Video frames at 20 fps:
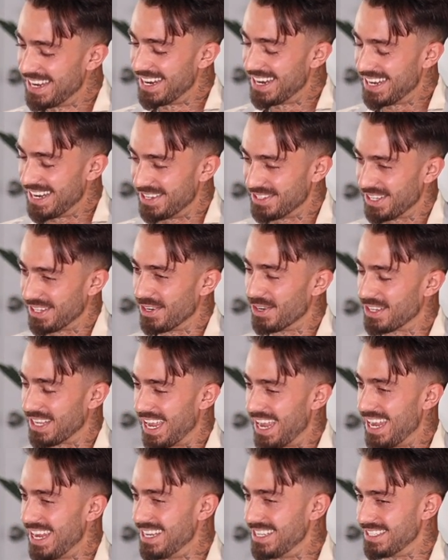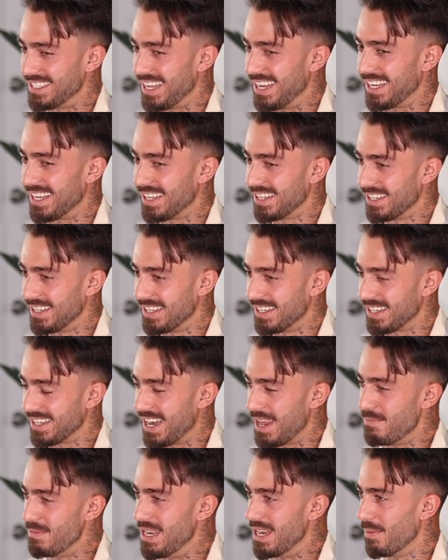And I was like, okay. He's like, can
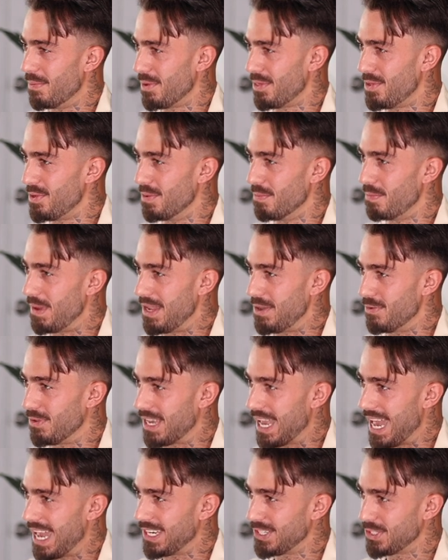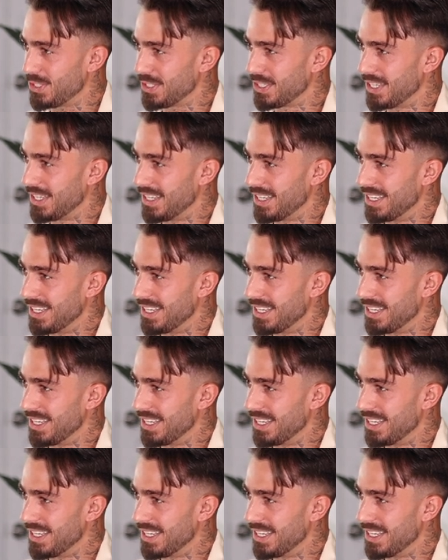I meet up with you and pay you cash?